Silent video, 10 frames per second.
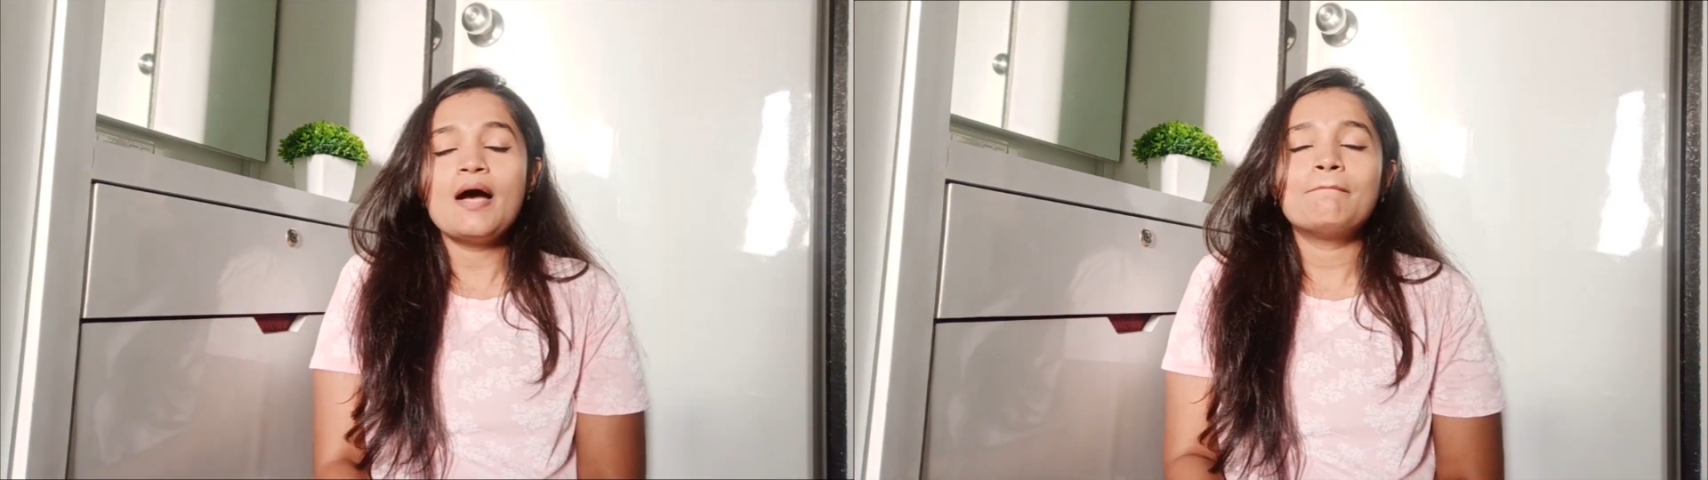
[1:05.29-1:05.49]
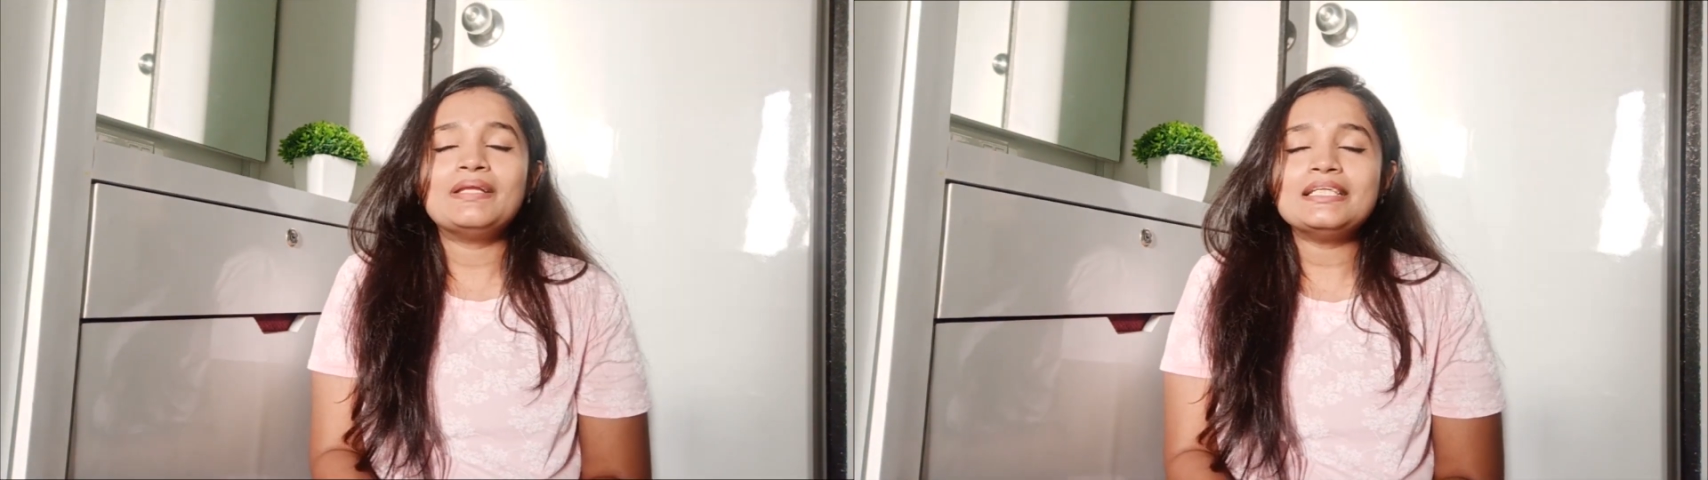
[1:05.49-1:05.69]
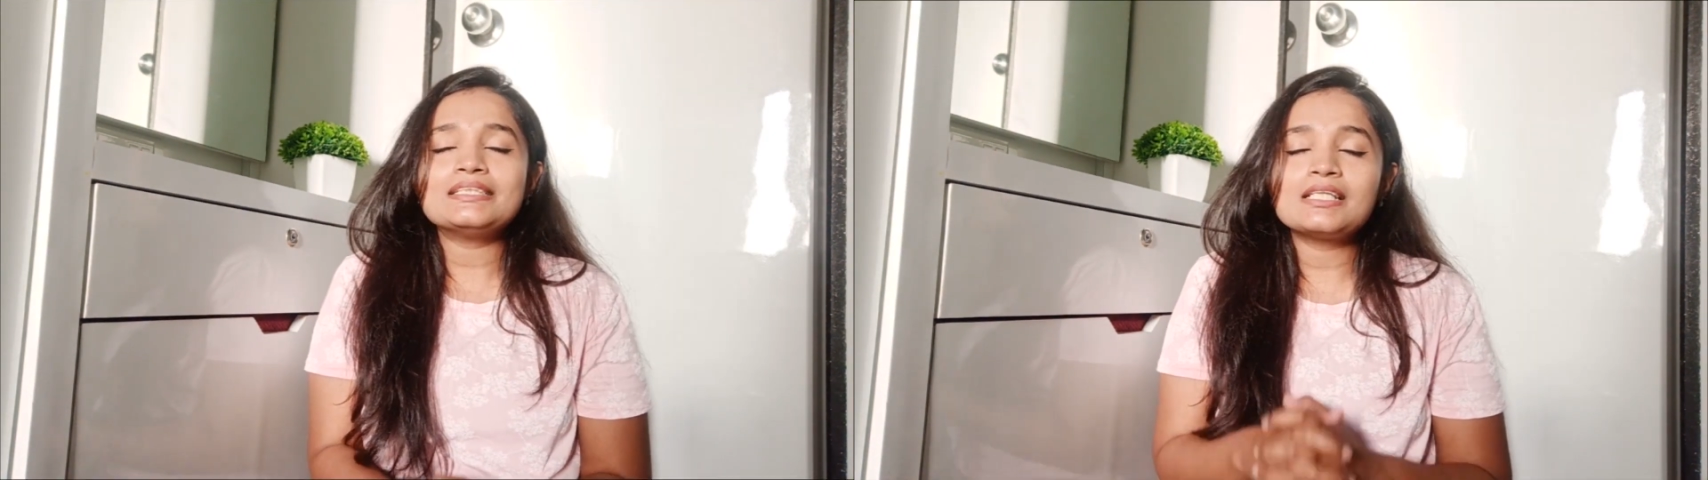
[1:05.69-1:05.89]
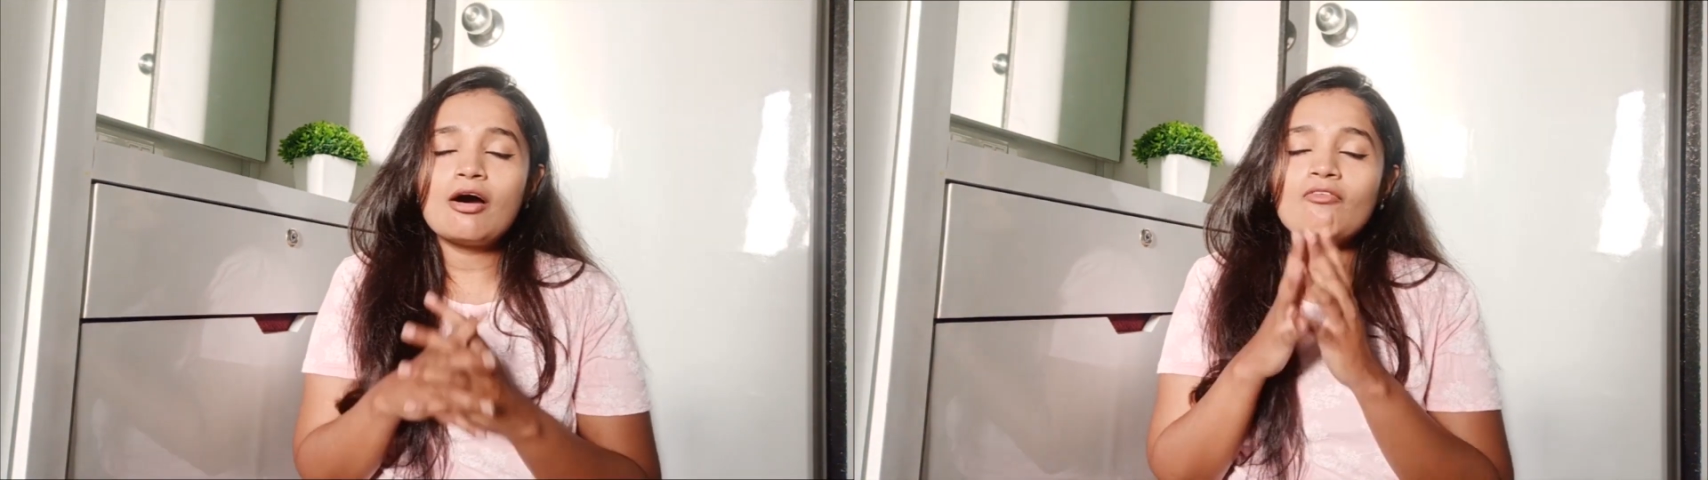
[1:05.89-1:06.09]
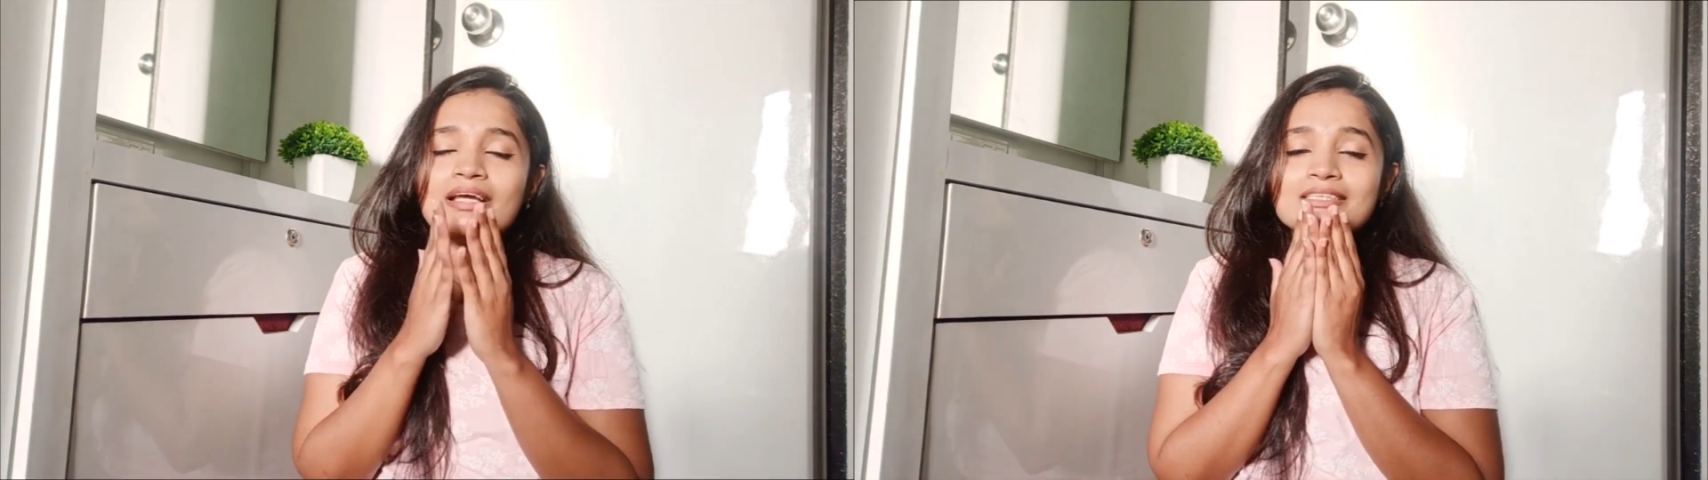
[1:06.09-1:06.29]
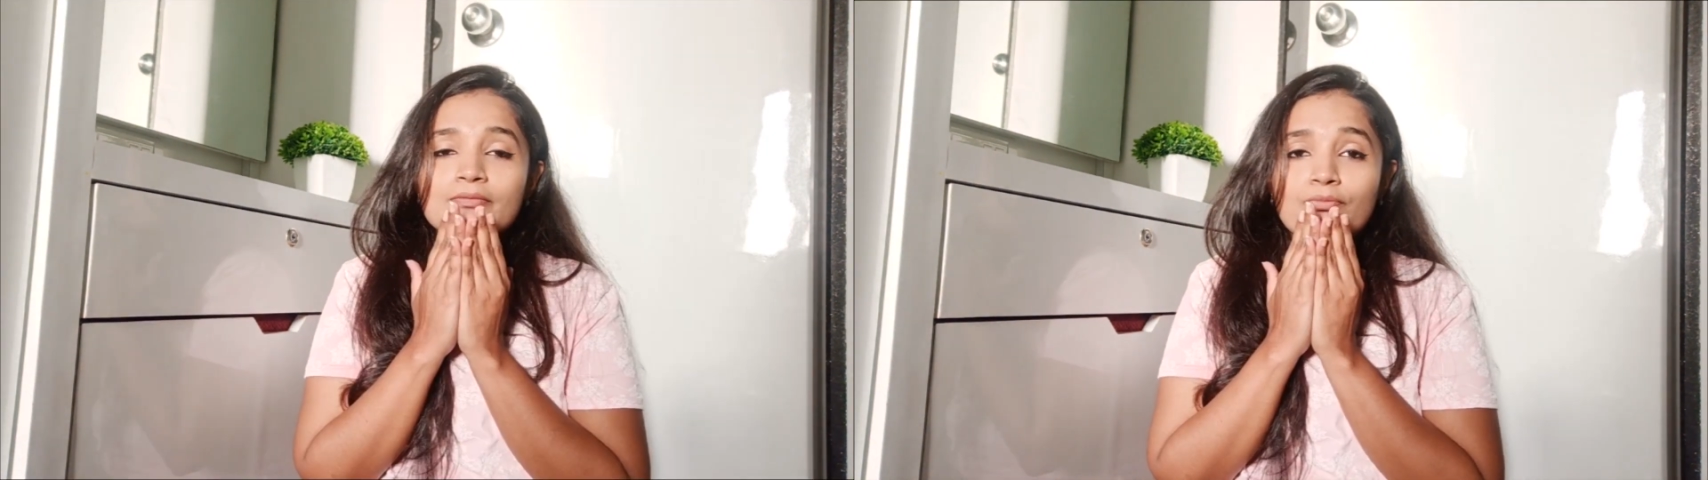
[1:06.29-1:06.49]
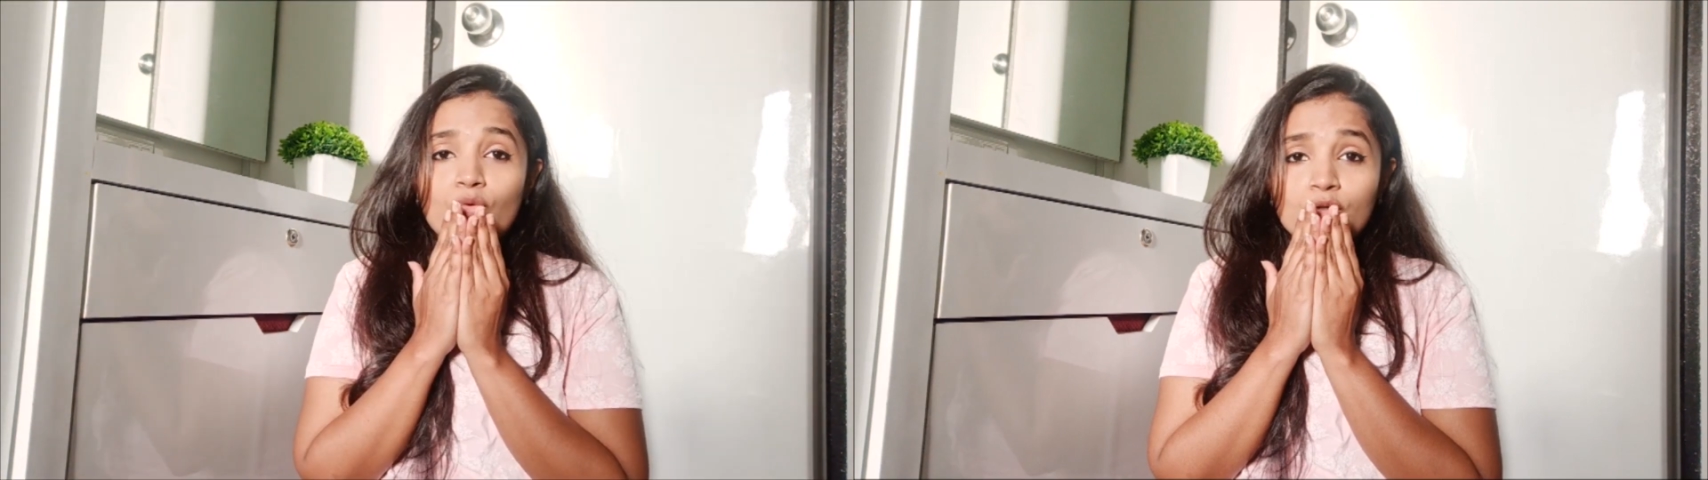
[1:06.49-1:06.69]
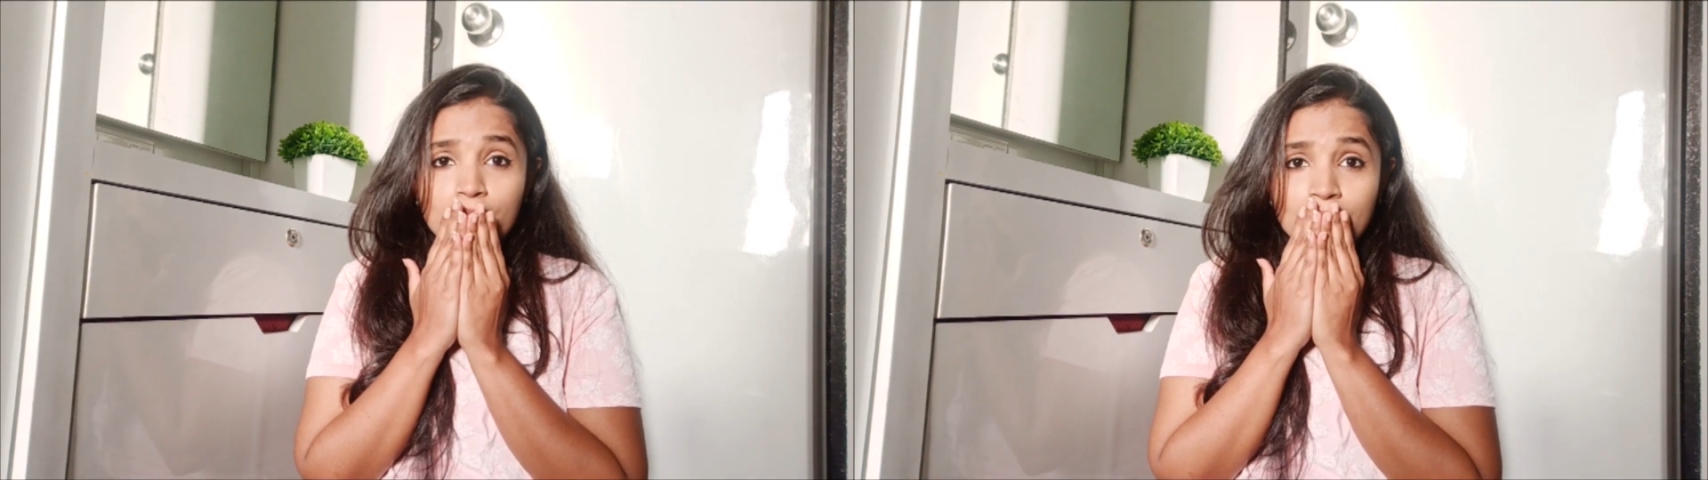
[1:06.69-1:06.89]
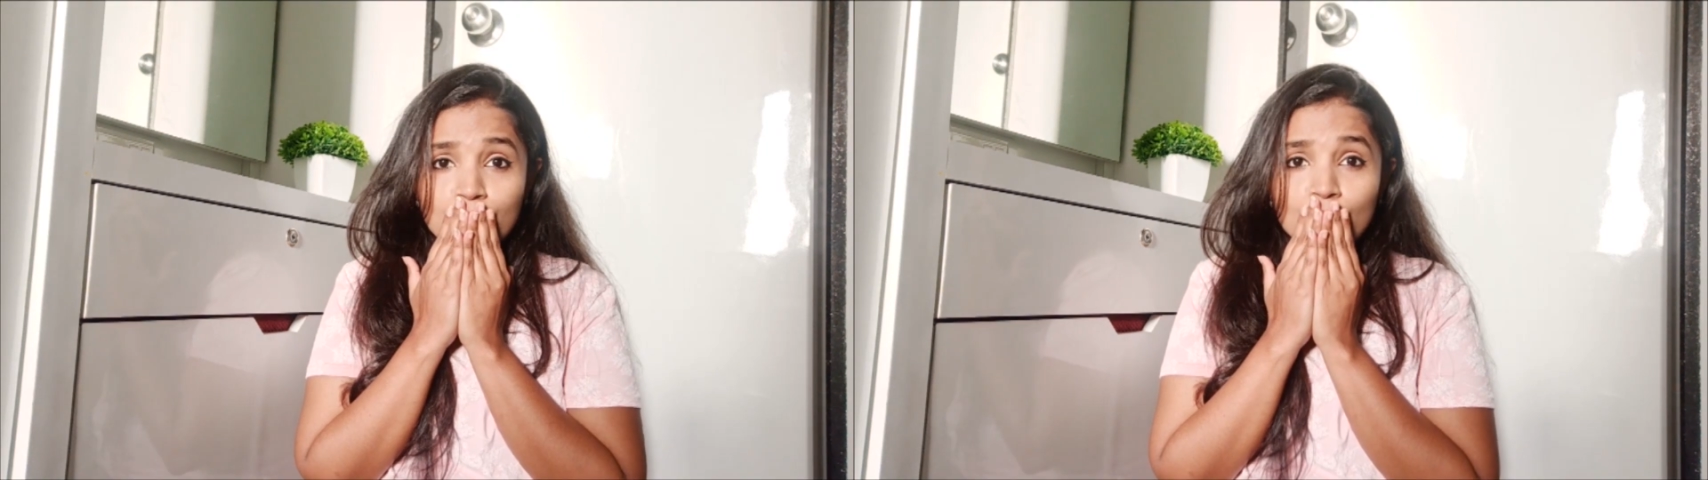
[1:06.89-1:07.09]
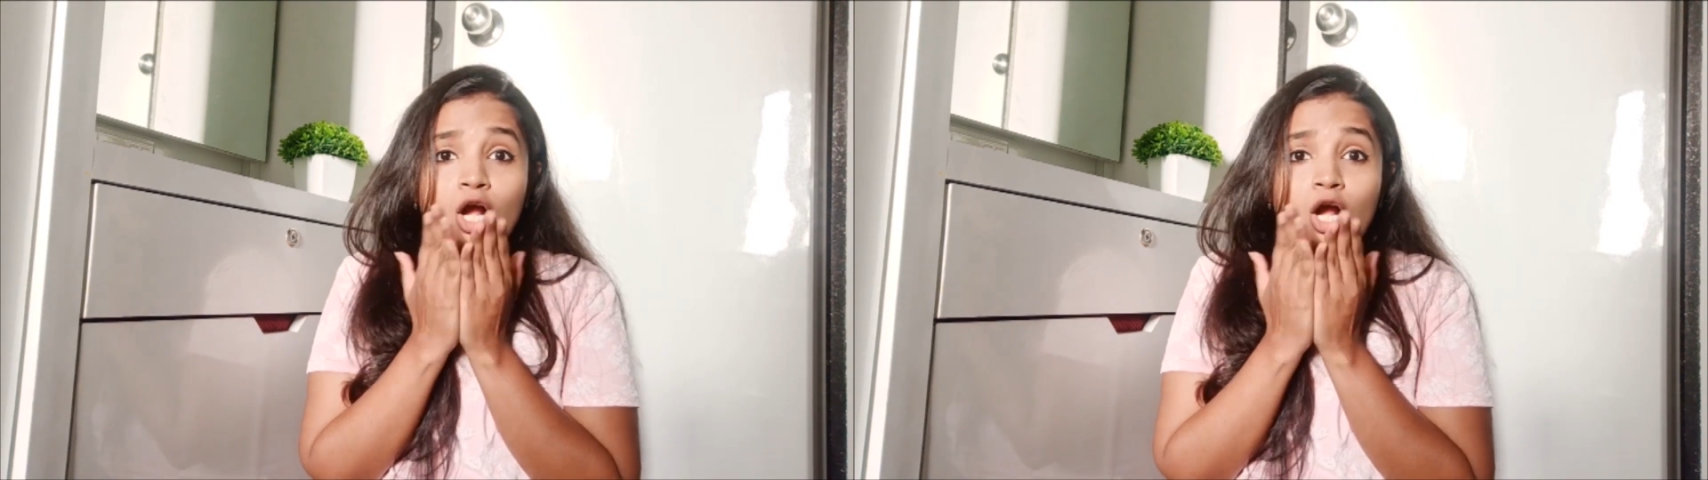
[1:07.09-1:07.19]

Please love and support me.